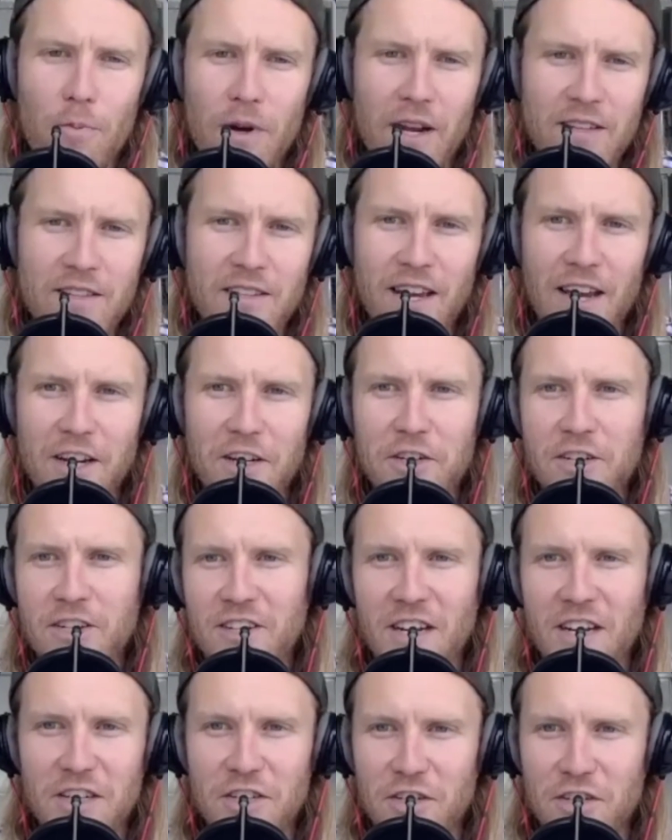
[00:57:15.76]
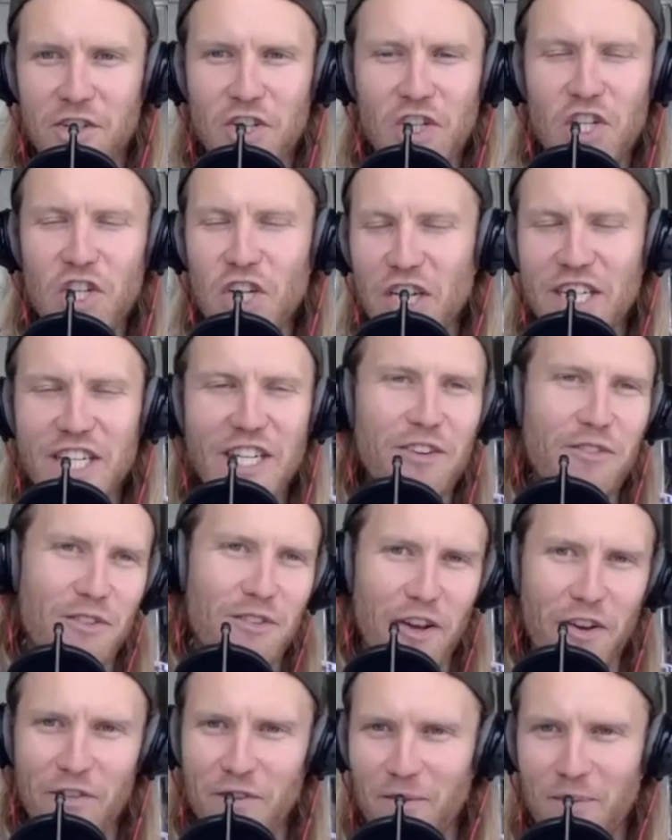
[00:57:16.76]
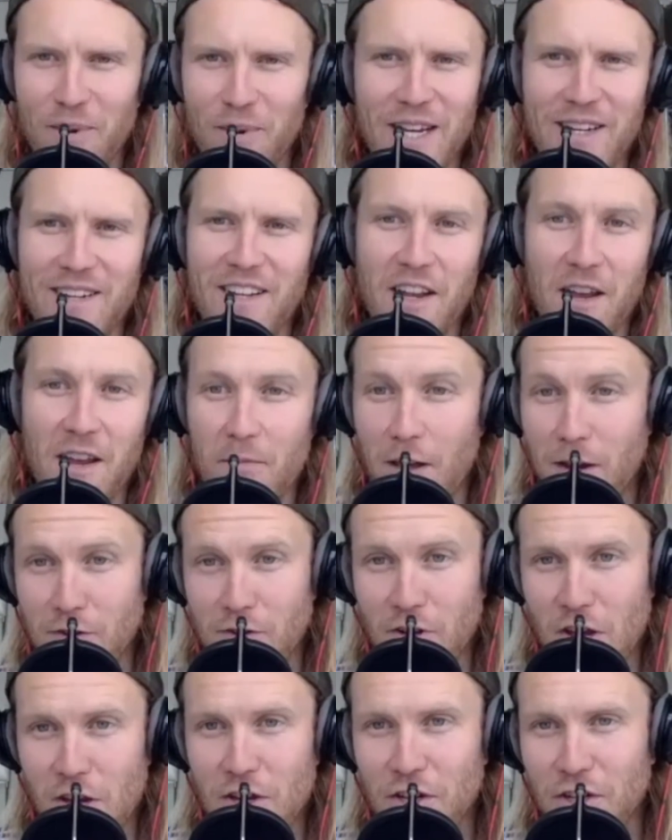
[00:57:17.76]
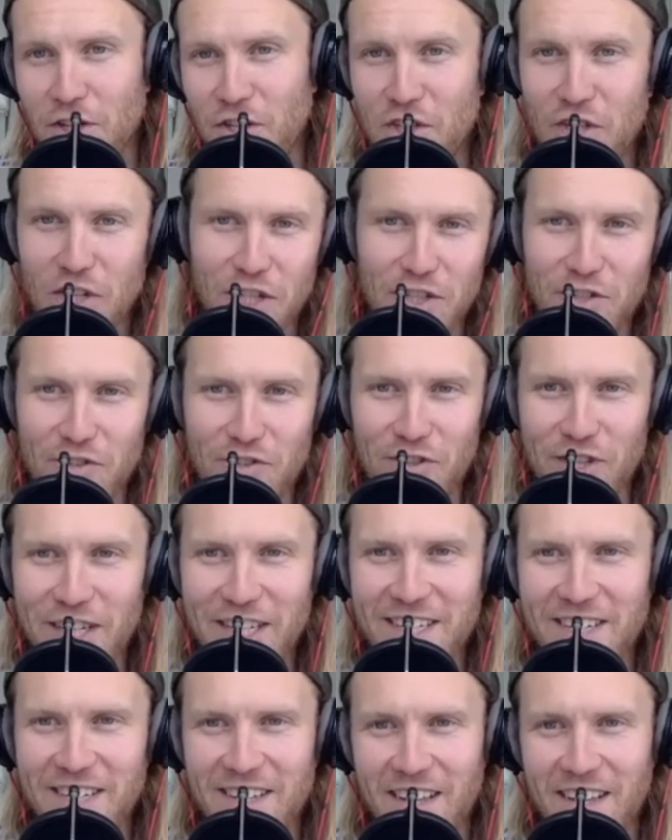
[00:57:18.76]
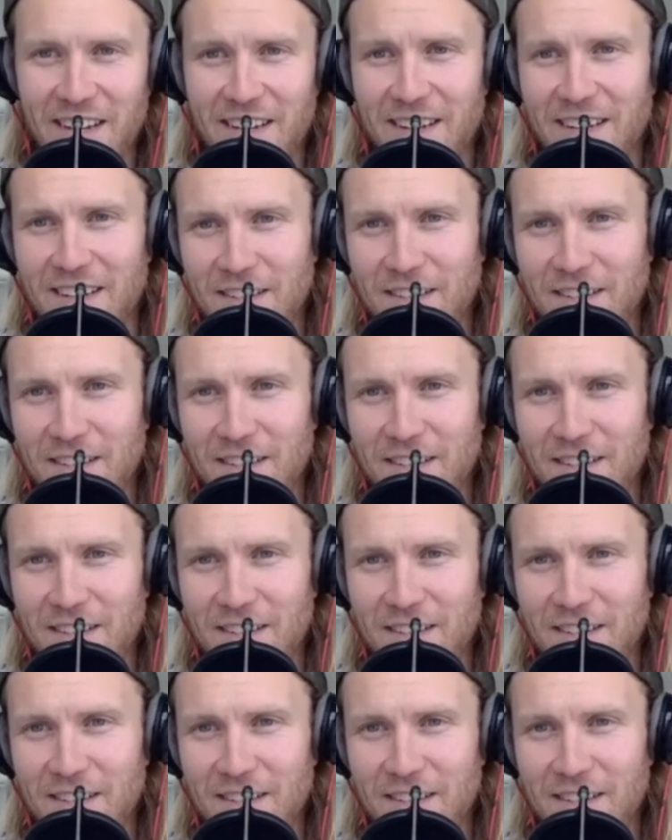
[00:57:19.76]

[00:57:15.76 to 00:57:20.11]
pronunciation is just shitting all over mine. Like I'm like take a shit street. You're like